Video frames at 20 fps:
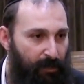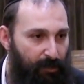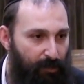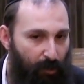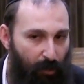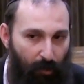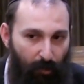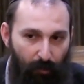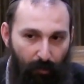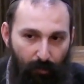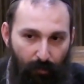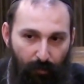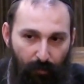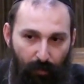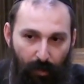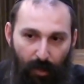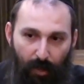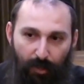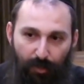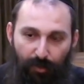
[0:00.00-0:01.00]

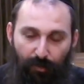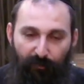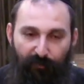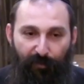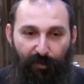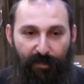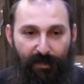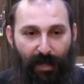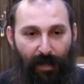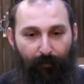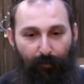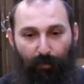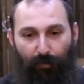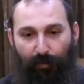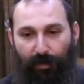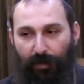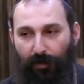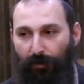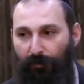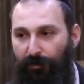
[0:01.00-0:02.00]
So, so, for
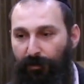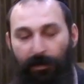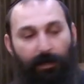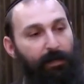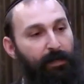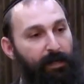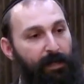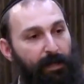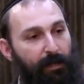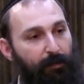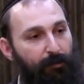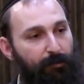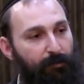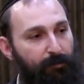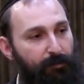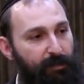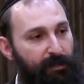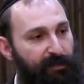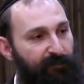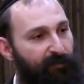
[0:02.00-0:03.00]
example, we know that an
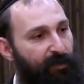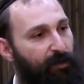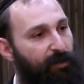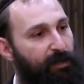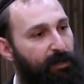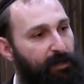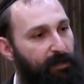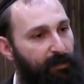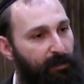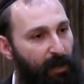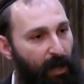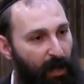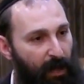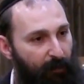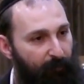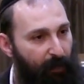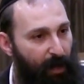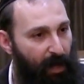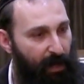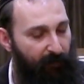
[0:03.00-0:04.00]
eagle is very
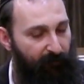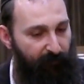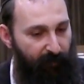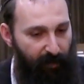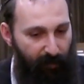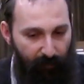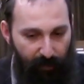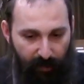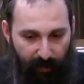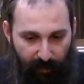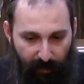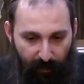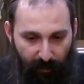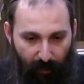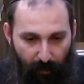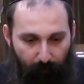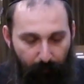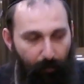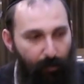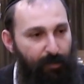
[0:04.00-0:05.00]
rahman,
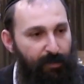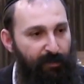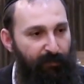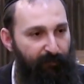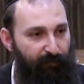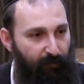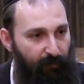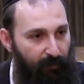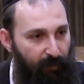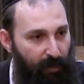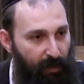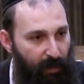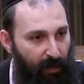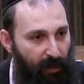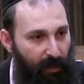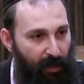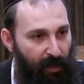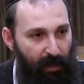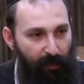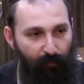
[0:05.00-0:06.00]
very uh, merciful.
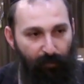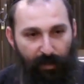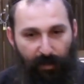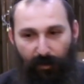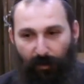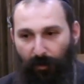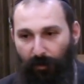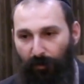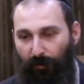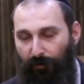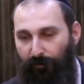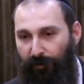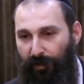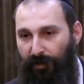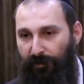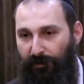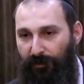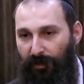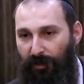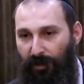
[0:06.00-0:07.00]
And we know
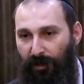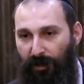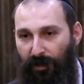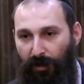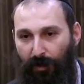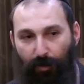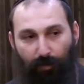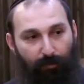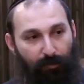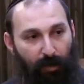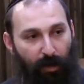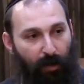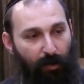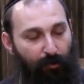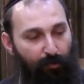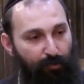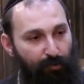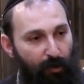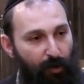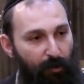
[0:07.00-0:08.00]
that uh, a
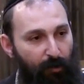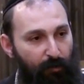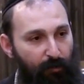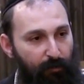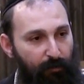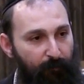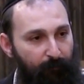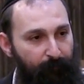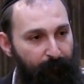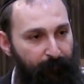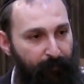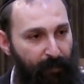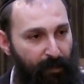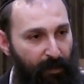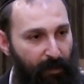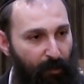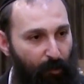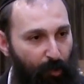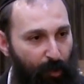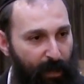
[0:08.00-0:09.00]
crow,
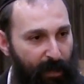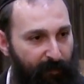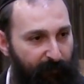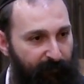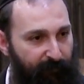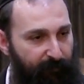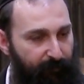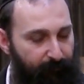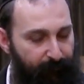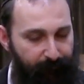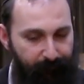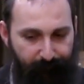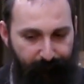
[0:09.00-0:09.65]
a rev,